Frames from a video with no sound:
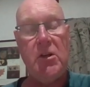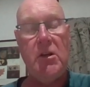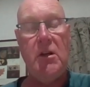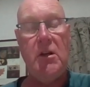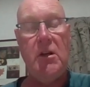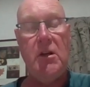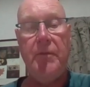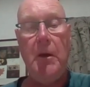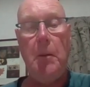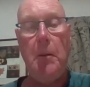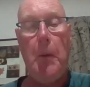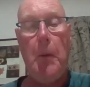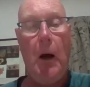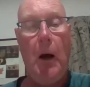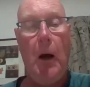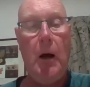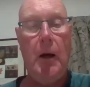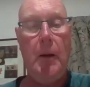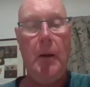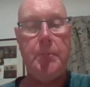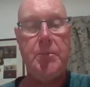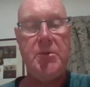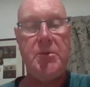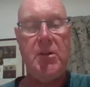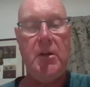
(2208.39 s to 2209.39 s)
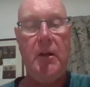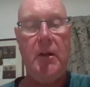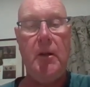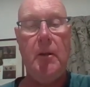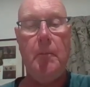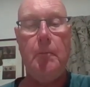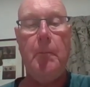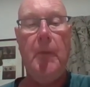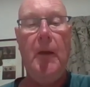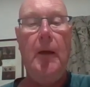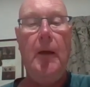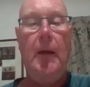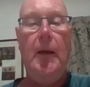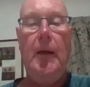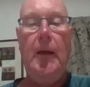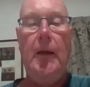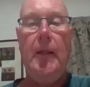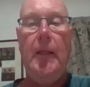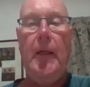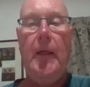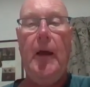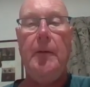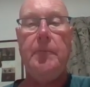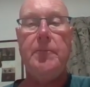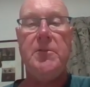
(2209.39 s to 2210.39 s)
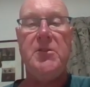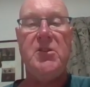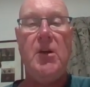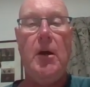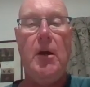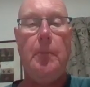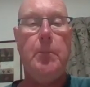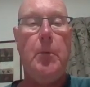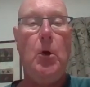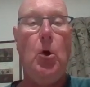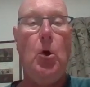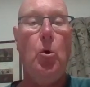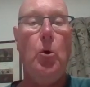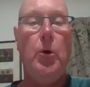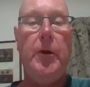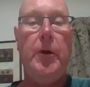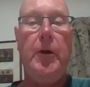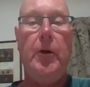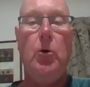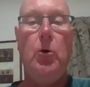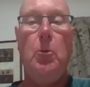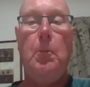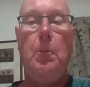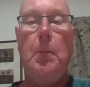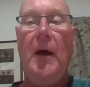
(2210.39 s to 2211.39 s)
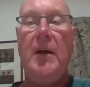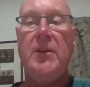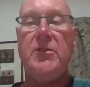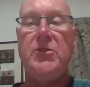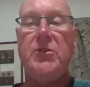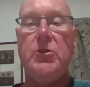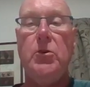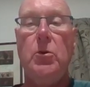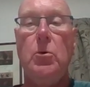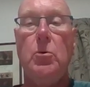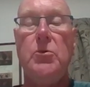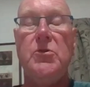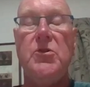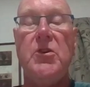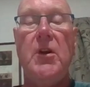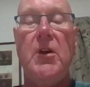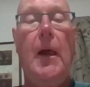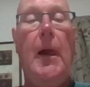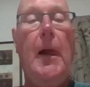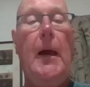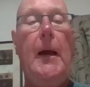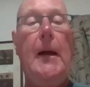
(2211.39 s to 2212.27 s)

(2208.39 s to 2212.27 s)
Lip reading: And if you biopsy them, they have subcorneal pustules.